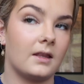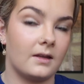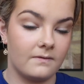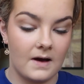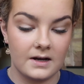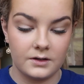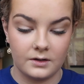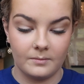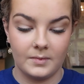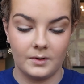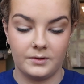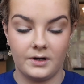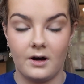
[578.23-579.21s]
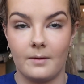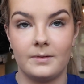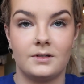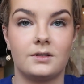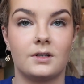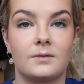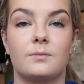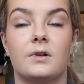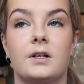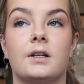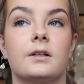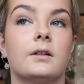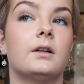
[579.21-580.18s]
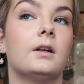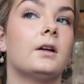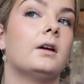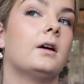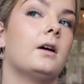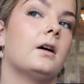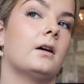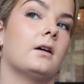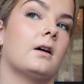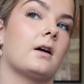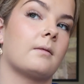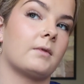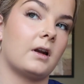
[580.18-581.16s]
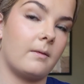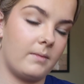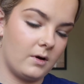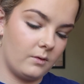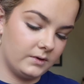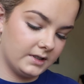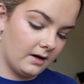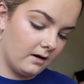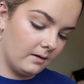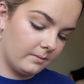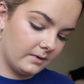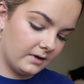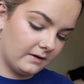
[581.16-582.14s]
and the fact that you can build it up is just brilliant. I'm gonna build it up.